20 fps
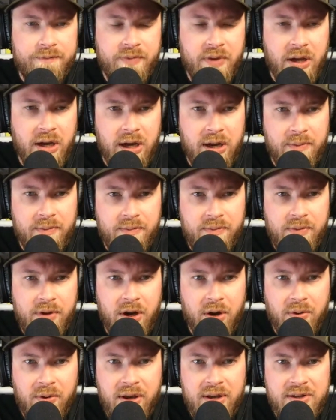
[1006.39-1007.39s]
You
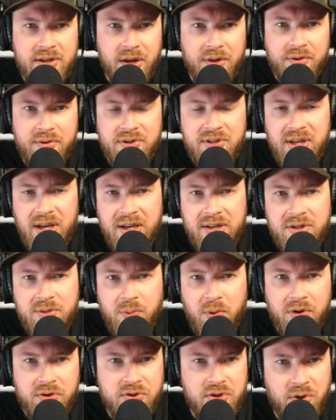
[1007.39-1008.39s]
know, his other six,
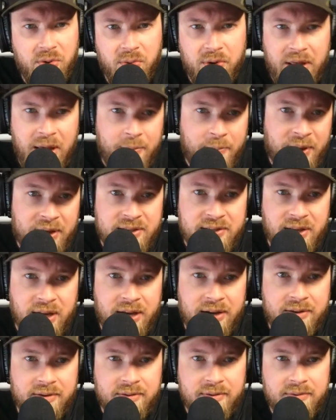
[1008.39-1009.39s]
well, two were that
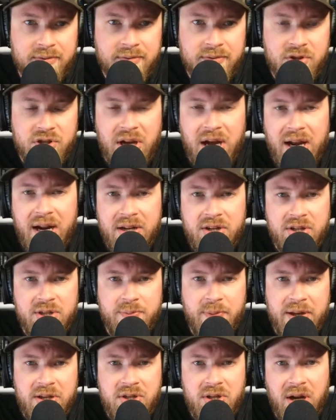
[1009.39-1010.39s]
baseline shot I just
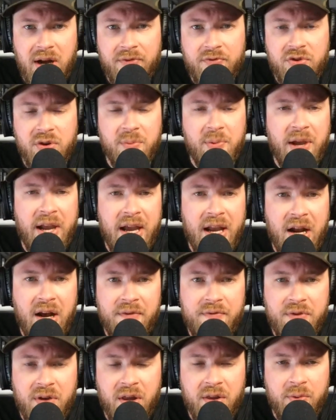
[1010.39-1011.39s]
mentioned off dribble handoff.
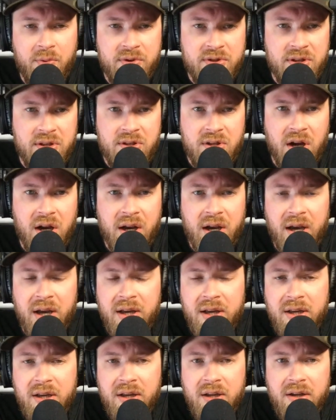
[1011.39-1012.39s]
The other was the dunk
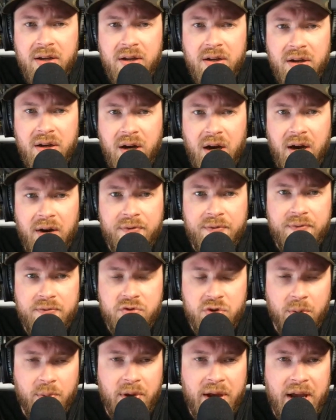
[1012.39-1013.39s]
off
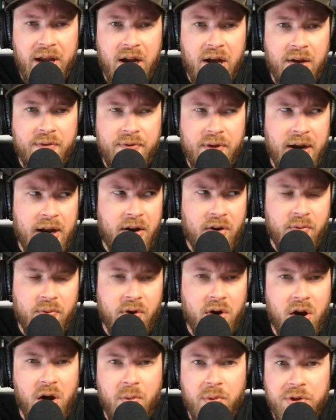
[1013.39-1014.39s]
dribble handoff, and I don't
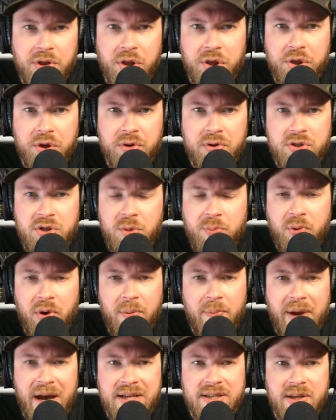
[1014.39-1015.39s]
recall what the third two-point
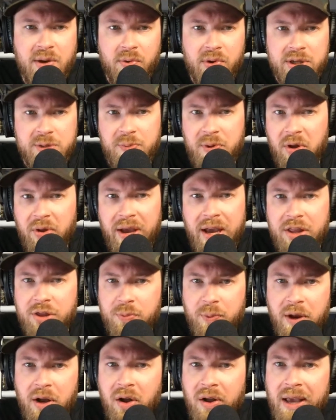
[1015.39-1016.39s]
basket was, but he only had
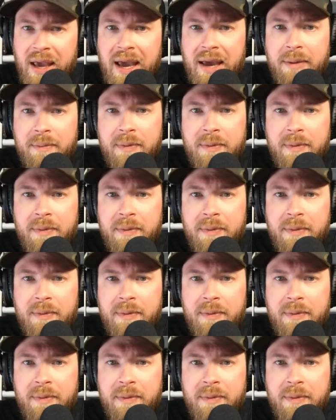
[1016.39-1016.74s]
3 all game.